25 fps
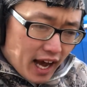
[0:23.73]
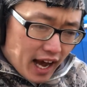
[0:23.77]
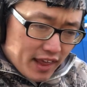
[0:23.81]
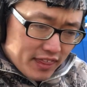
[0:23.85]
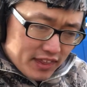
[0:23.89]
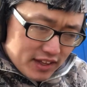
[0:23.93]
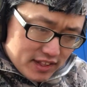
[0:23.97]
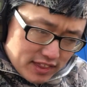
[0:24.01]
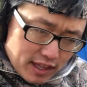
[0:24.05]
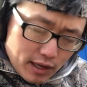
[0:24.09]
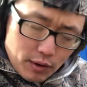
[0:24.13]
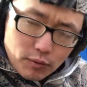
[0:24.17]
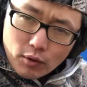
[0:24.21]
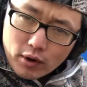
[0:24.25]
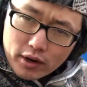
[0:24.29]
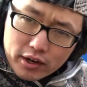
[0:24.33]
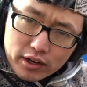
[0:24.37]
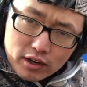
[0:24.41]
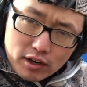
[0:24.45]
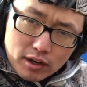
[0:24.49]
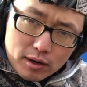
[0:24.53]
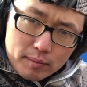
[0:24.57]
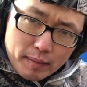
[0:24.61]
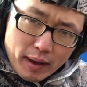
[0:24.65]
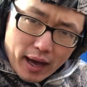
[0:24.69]
I think they
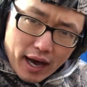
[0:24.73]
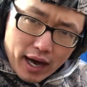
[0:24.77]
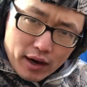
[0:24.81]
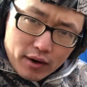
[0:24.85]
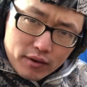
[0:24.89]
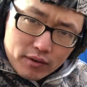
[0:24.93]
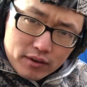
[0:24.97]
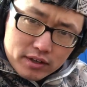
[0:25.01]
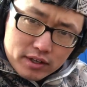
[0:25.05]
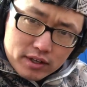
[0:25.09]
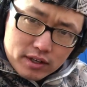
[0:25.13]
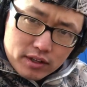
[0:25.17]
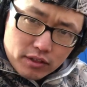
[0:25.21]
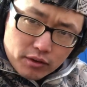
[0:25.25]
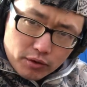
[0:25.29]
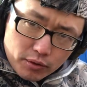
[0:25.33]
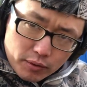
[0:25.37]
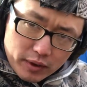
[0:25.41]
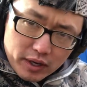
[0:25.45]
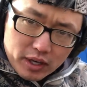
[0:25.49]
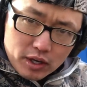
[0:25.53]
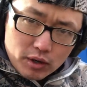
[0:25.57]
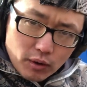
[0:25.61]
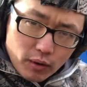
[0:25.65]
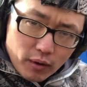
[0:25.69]
wonder about the
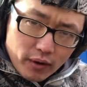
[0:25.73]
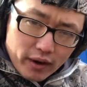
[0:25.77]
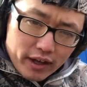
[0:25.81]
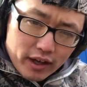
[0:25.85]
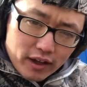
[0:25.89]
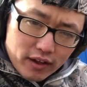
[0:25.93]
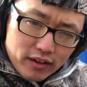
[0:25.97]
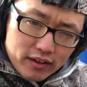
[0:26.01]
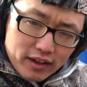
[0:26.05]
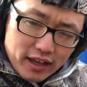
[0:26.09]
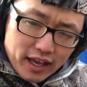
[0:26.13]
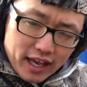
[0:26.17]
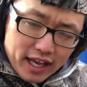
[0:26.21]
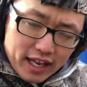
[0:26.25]
recoil.